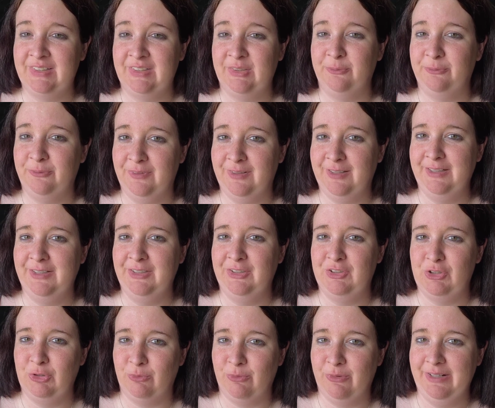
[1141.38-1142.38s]
to really
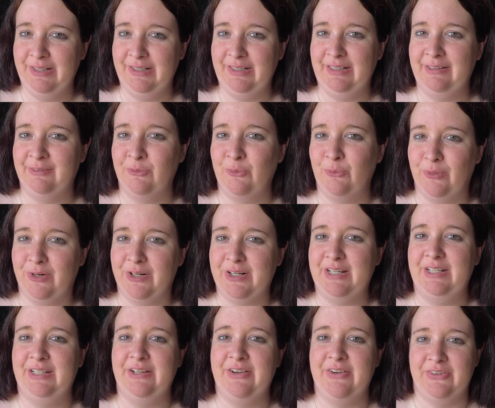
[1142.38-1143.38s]
enjoy
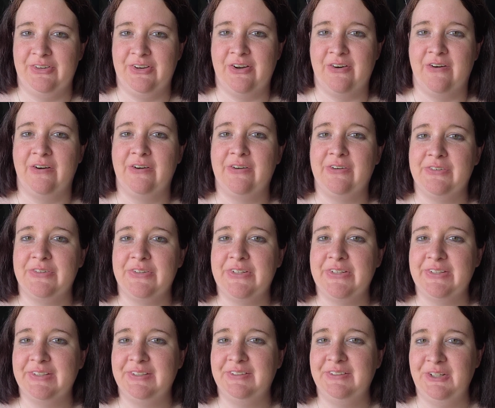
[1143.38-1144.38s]
working on
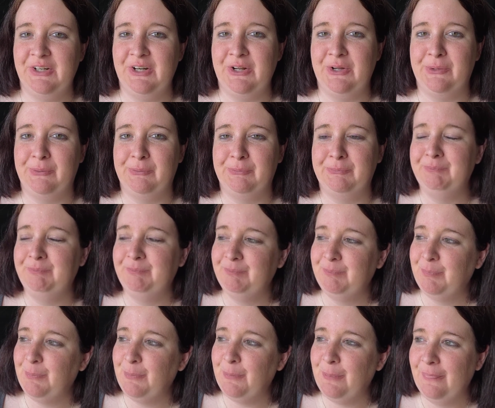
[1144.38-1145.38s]
cars, you know.
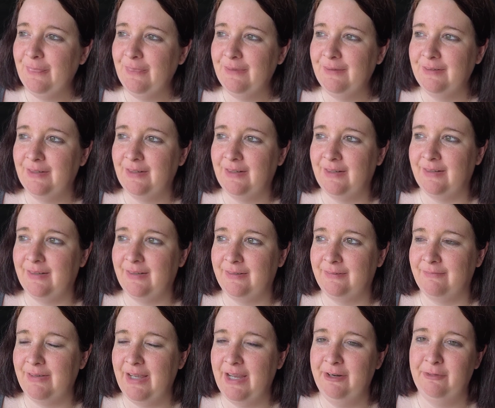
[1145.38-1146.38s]

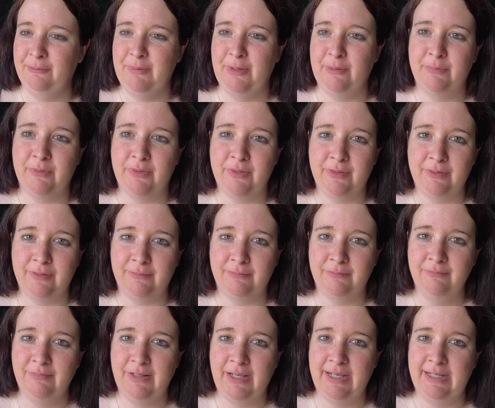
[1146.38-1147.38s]
I remember
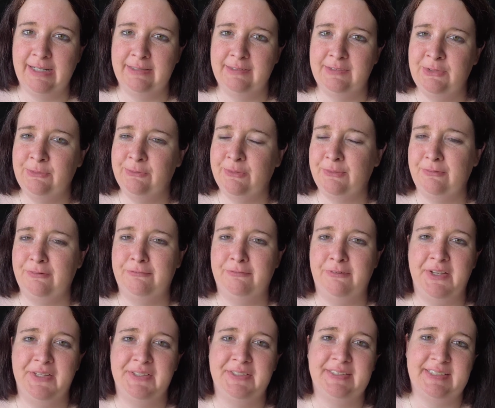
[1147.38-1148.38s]
I had 2 or 3
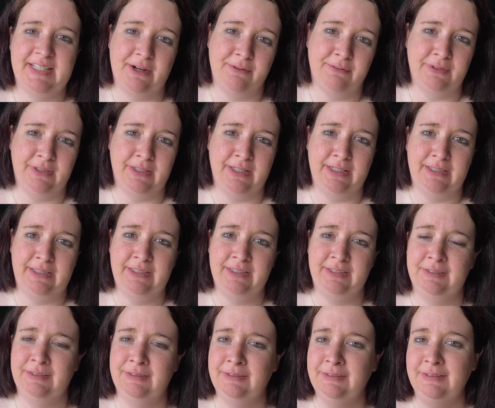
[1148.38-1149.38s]
friends that were like,
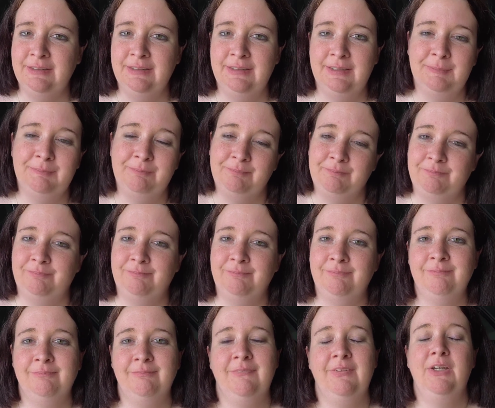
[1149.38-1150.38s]

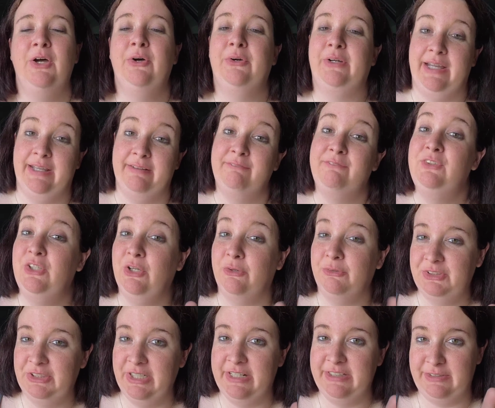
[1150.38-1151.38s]
okay,
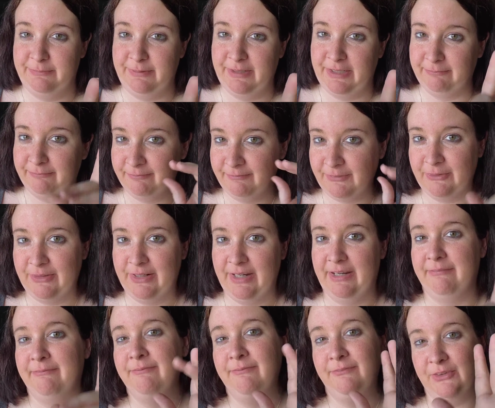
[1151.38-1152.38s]
don't judge me,
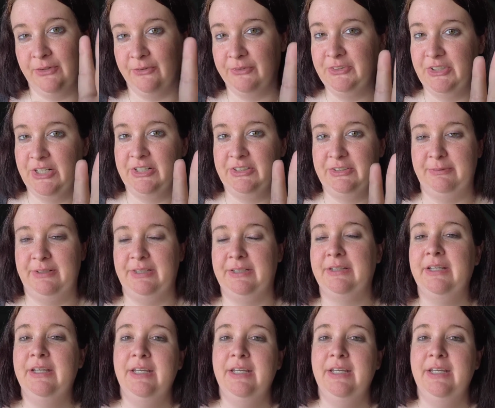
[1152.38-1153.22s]
okay, don't judge me.